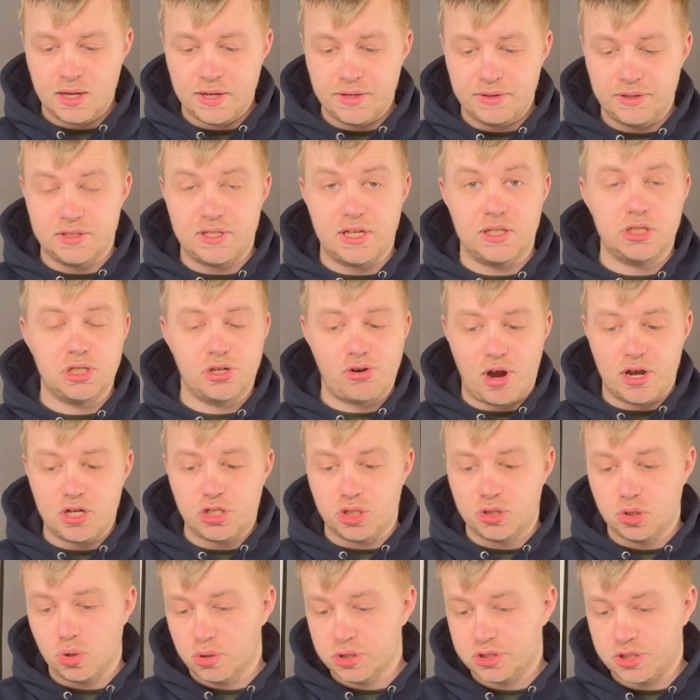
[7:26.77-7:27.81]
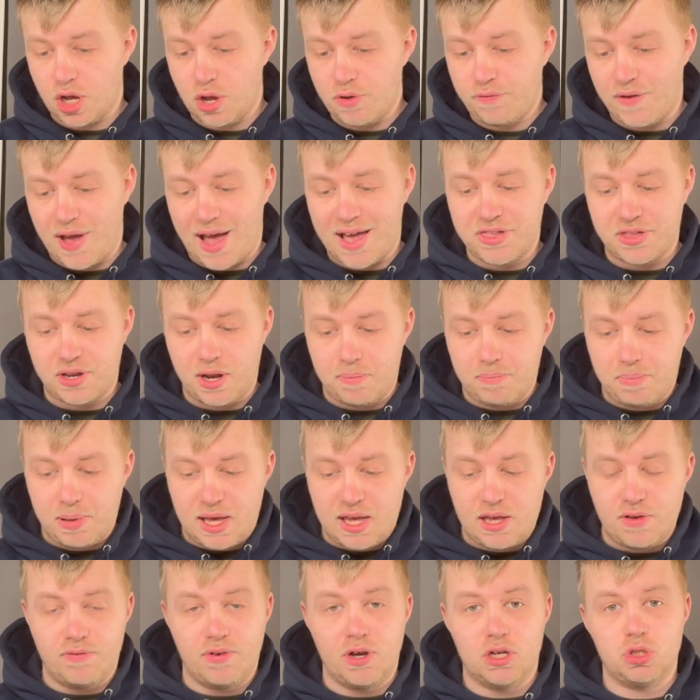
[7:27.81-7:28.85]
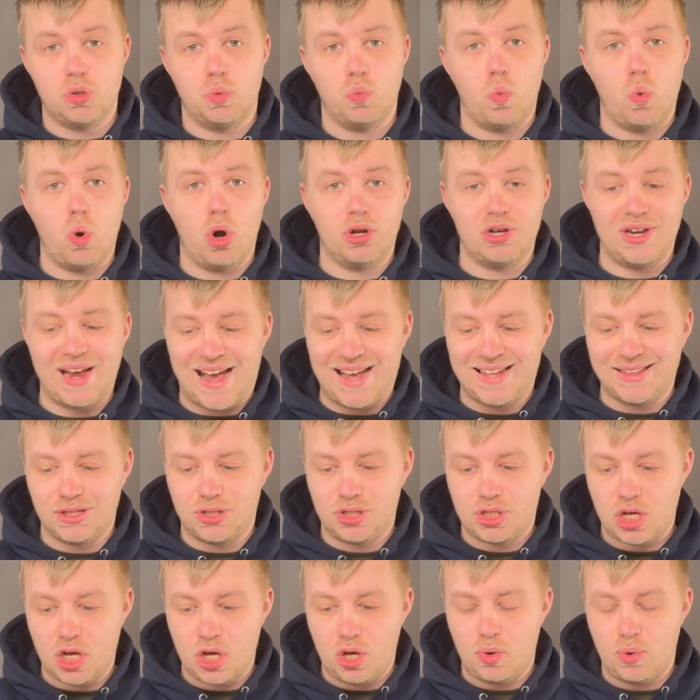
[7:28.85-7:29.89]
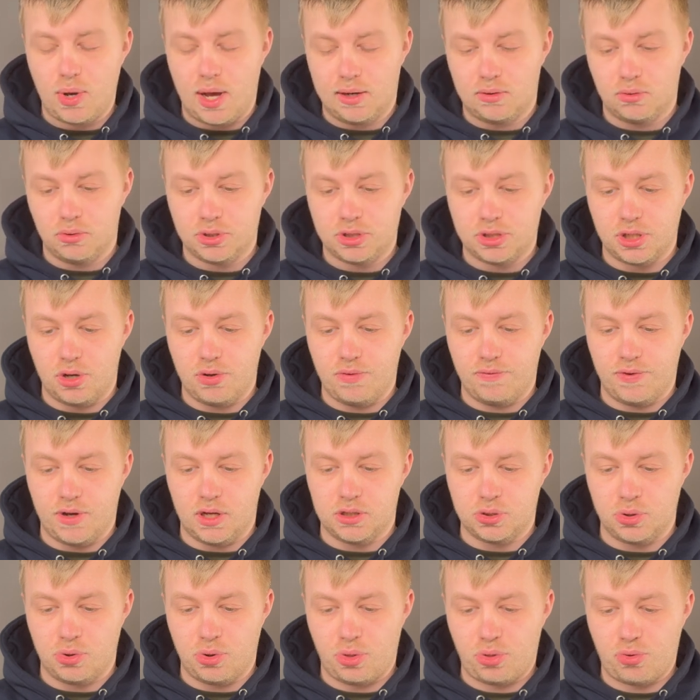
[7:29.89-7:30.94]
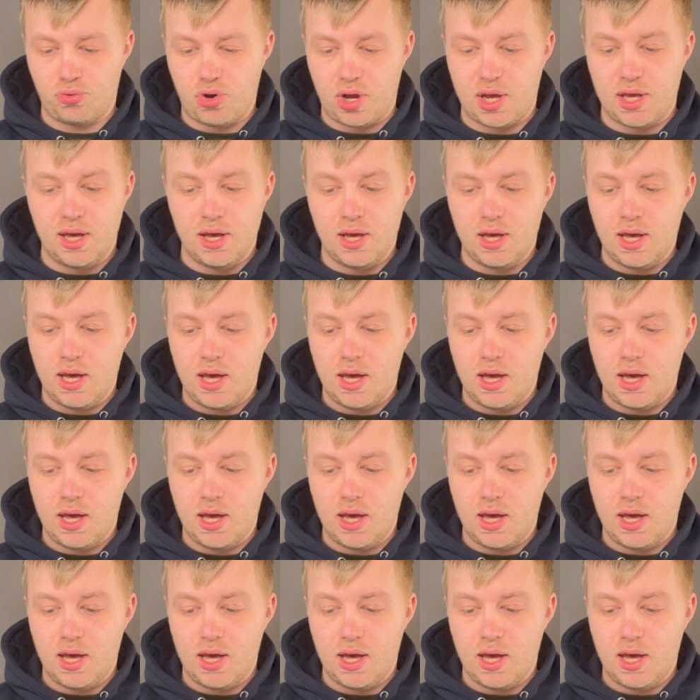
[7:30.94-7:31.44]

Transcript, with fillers: There's integrations also for S N M P version one and two, and also version three.